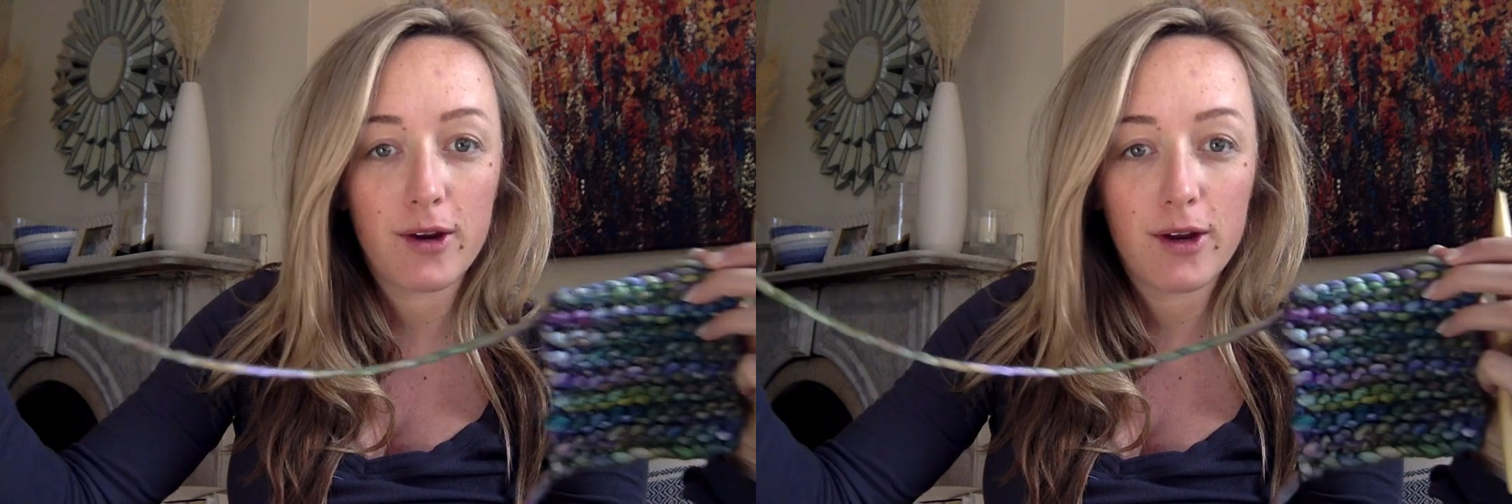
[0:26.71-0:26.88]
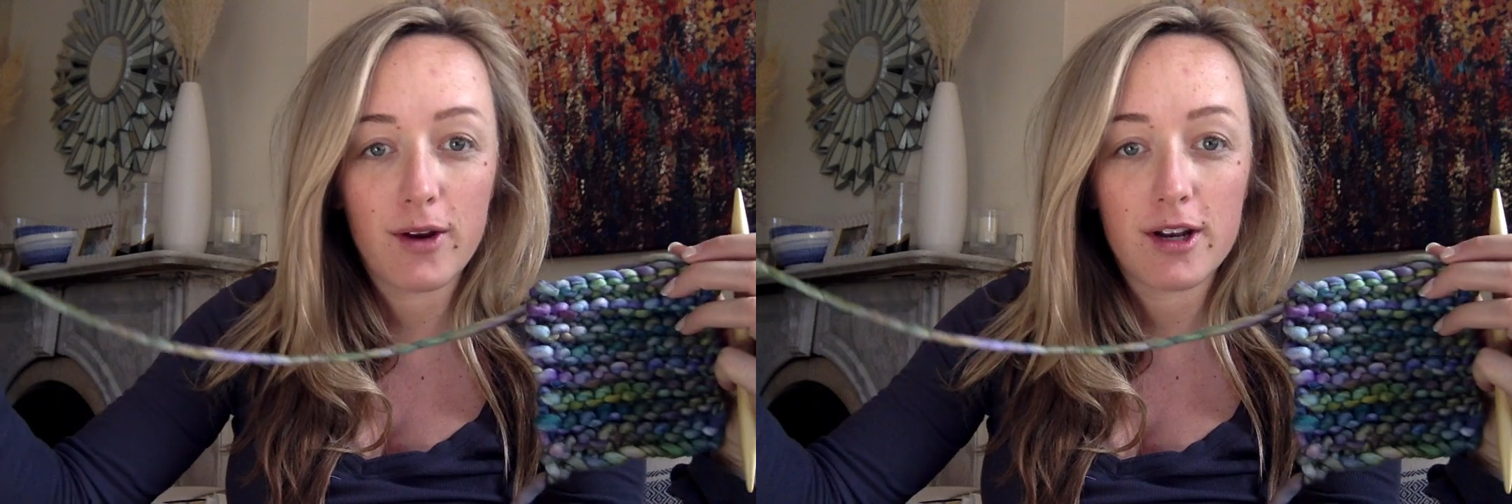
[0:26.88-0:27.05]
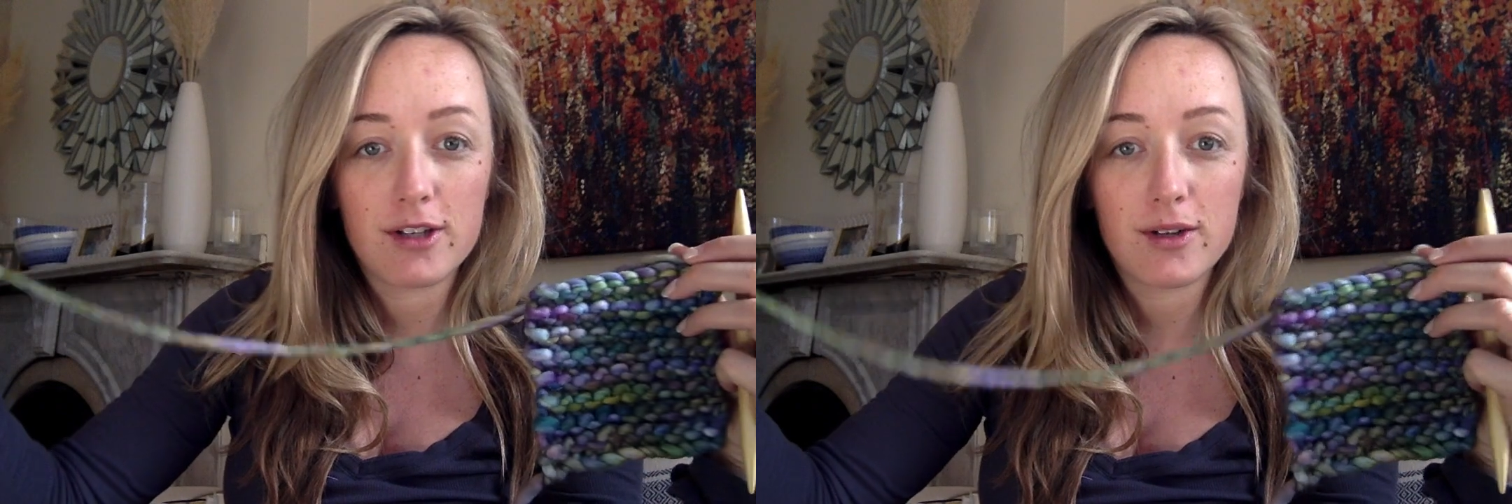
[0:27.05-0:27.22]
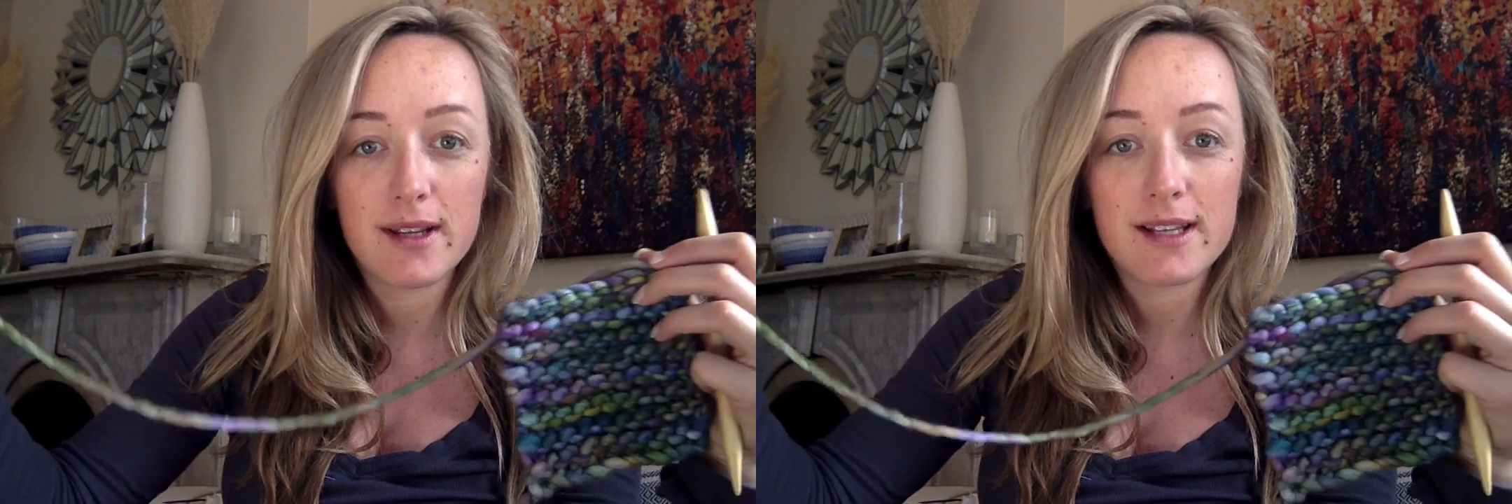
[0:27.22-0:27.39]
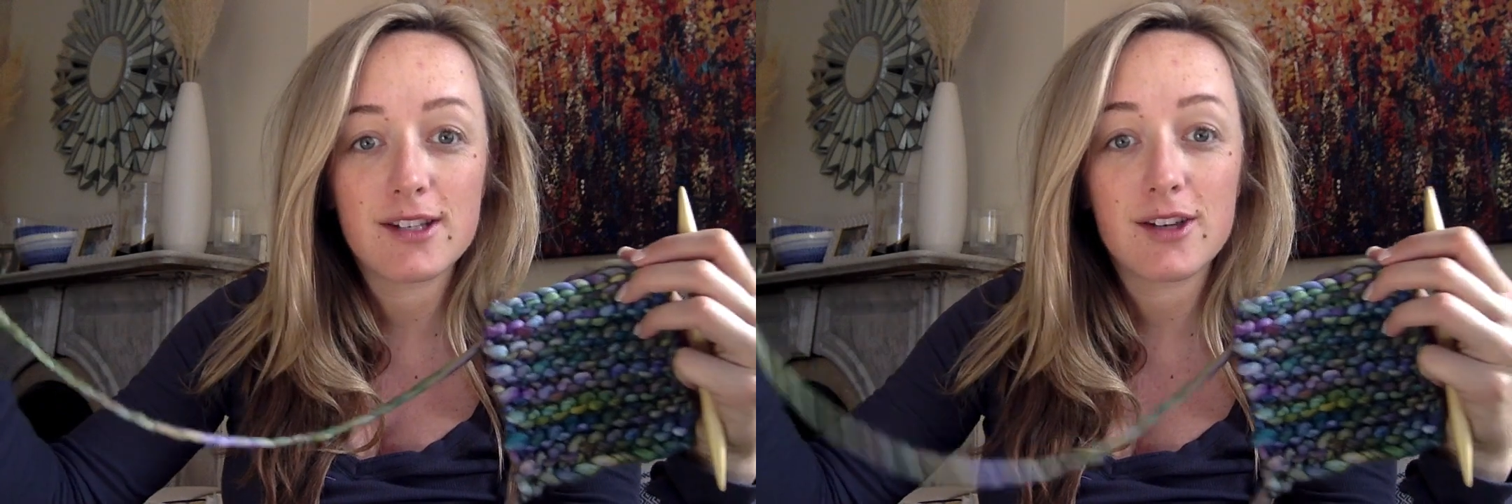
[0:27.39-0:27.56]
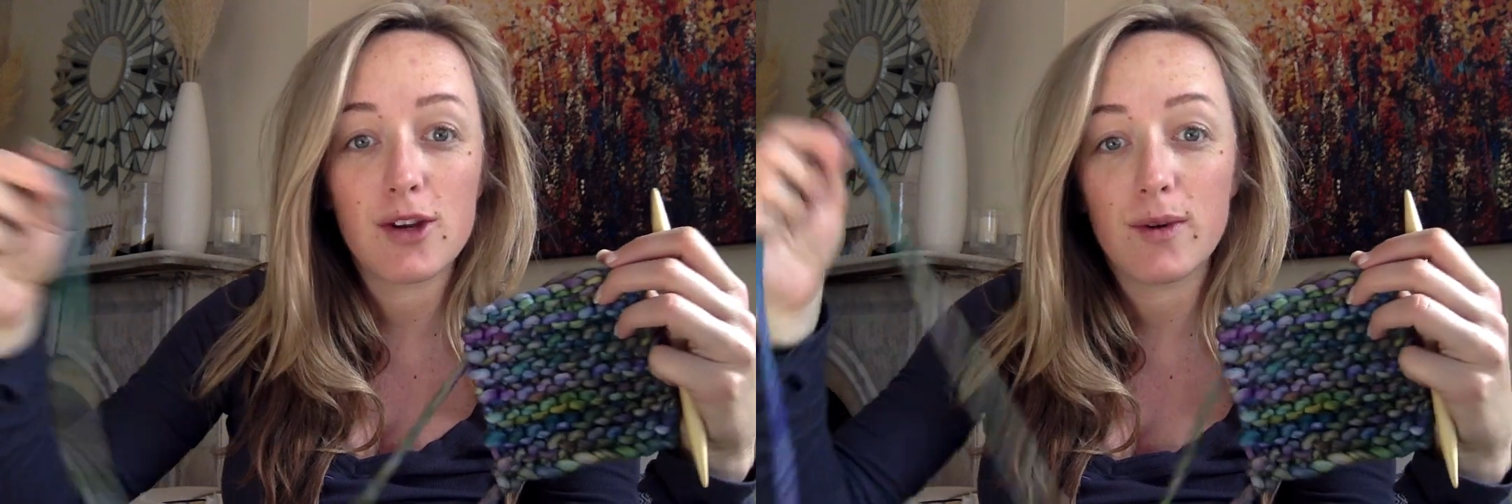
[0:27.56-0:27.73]
you go to do this
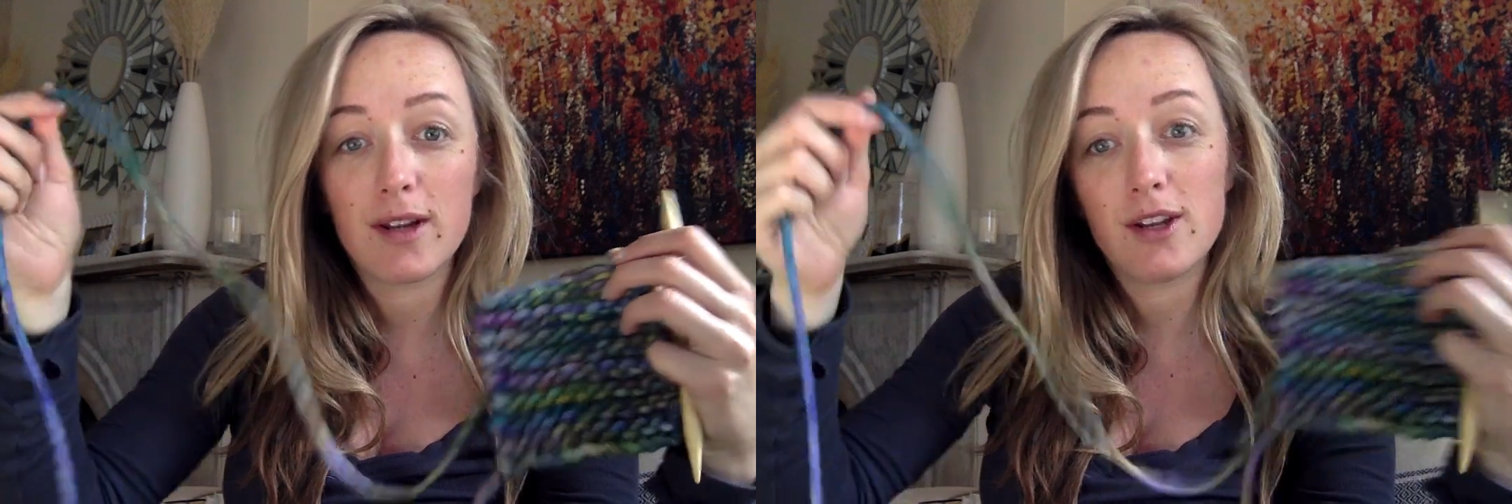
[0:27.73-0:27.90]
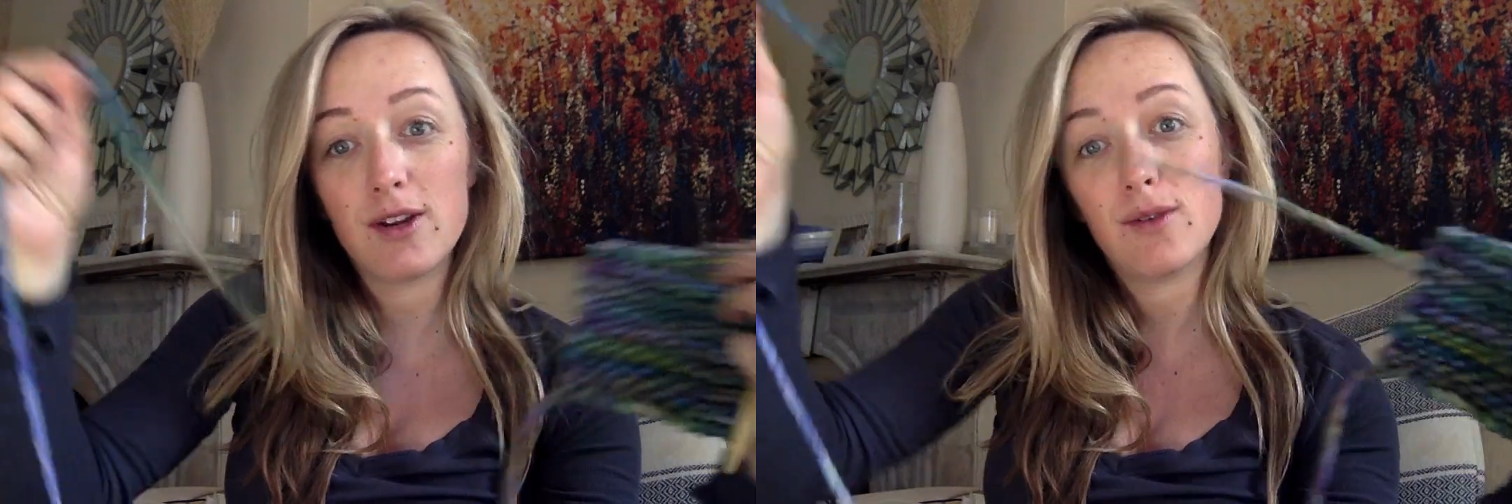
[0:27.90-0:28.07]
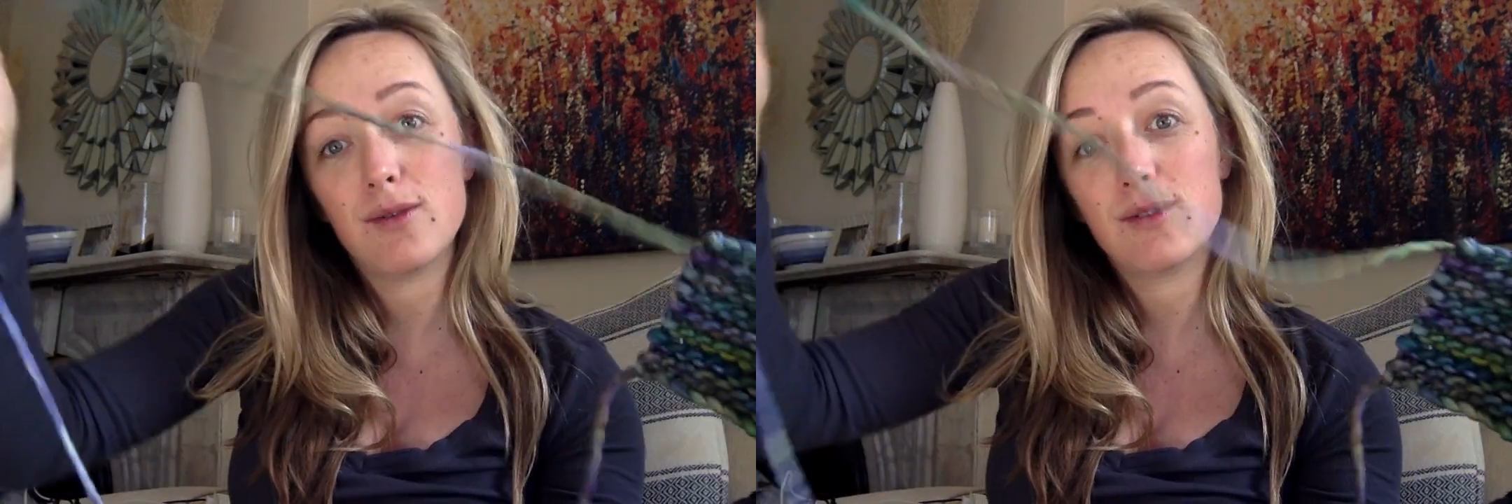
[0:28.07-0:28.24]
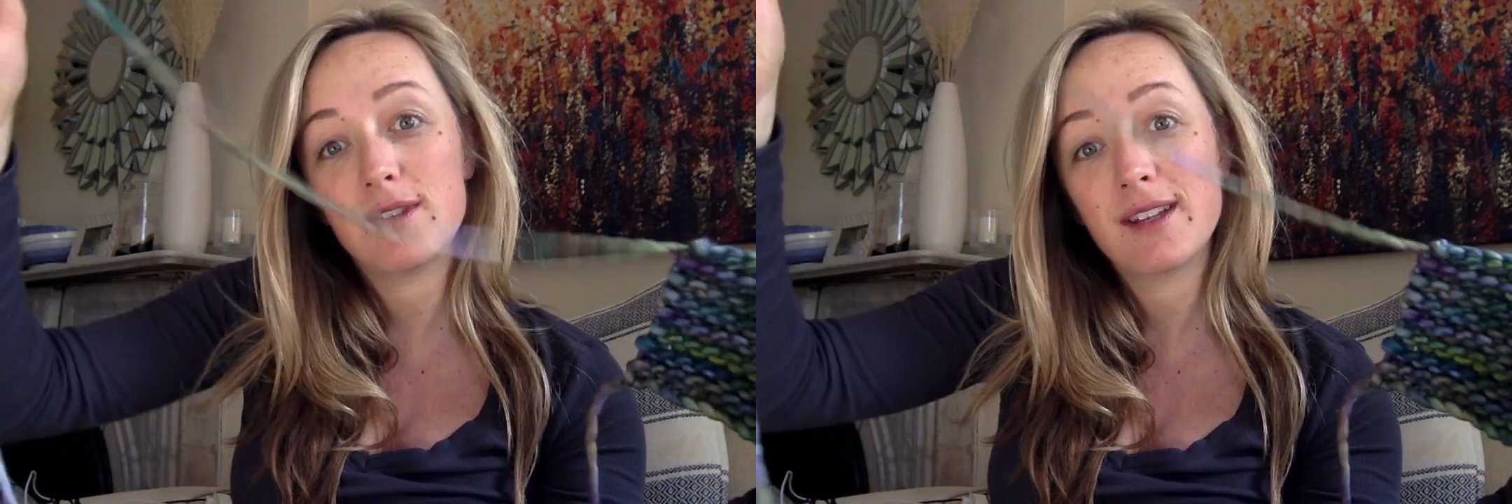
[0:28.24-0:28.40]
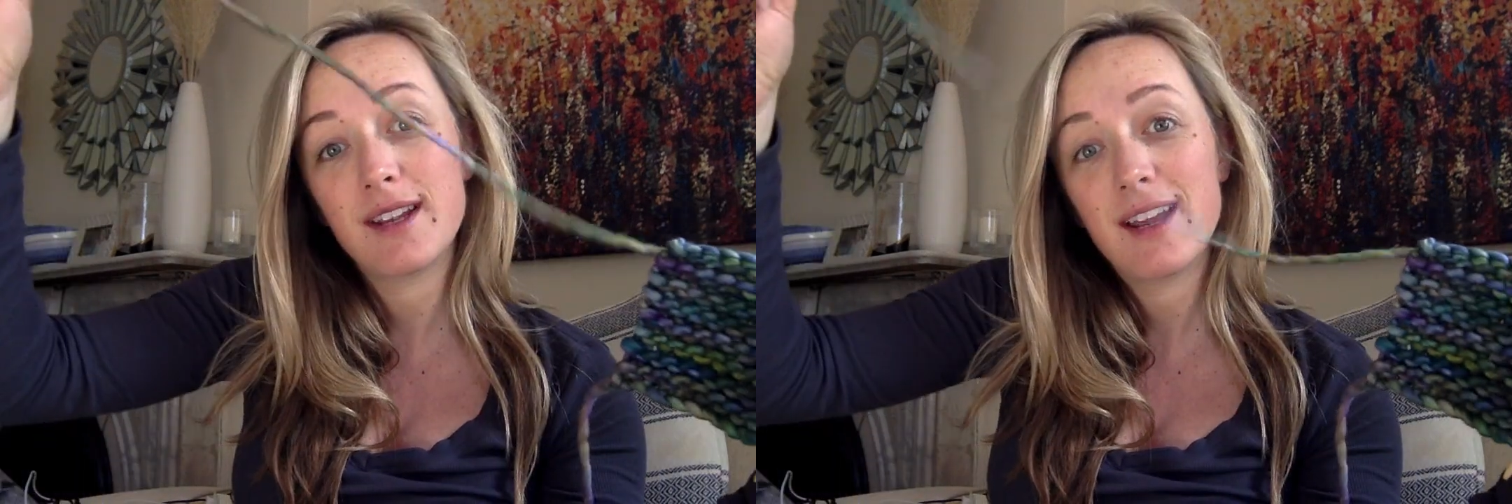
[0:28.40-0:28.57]
so you can use